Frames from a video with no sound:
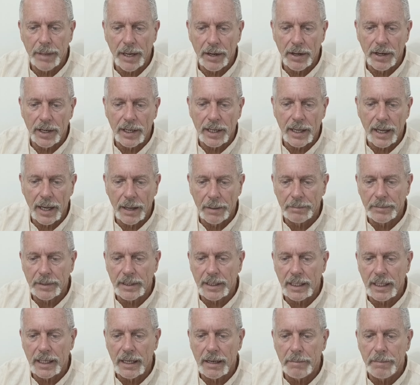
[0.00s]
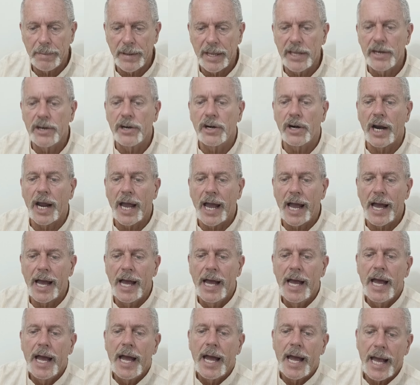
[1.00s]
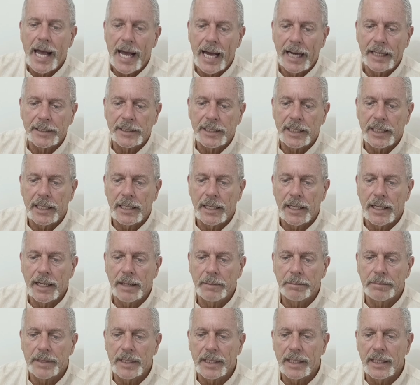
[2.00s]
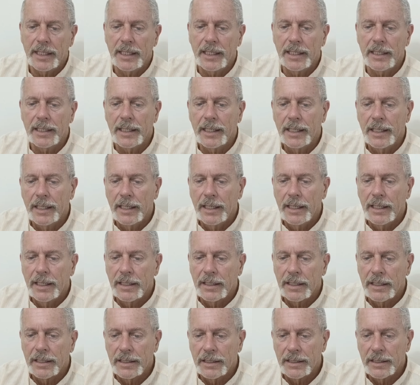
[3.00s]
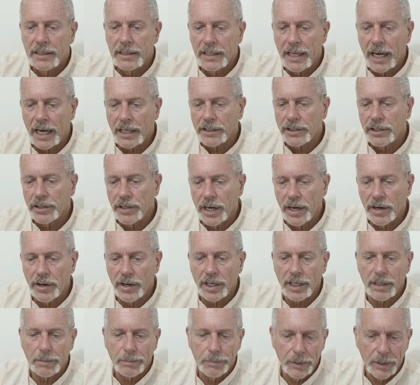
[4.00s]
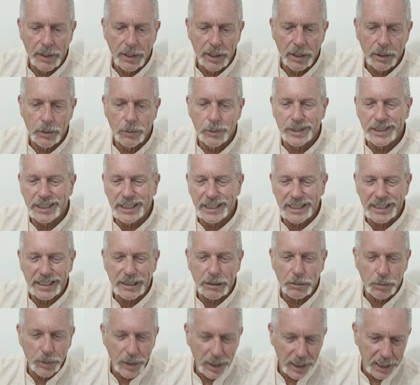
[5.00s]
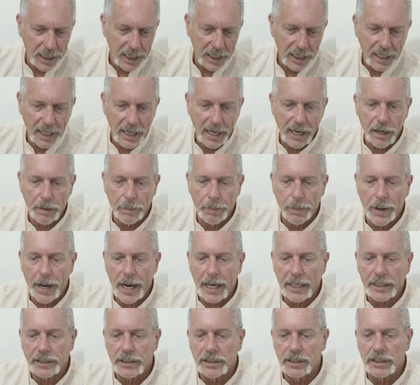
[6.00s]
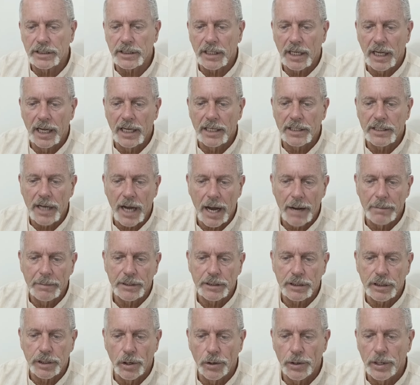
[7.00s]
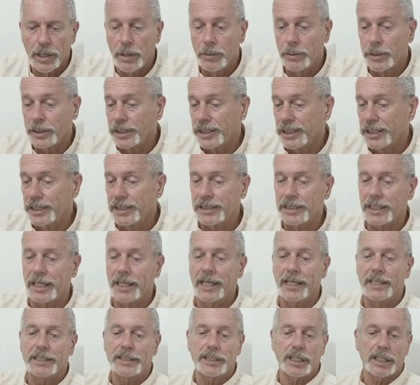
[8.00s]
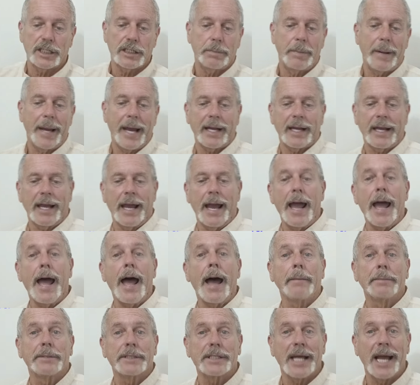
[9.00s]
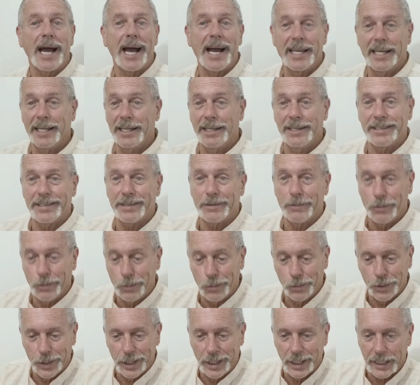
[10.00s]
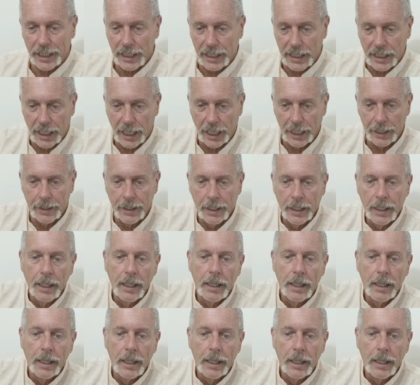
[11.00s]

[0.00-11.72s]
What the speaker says: Berry, MD, Peter Attia, MD, Dr. Eric Berg, which he's really a chiropractor, and Thomas Lawyer, which is a six-pack abs guy. He's really cut.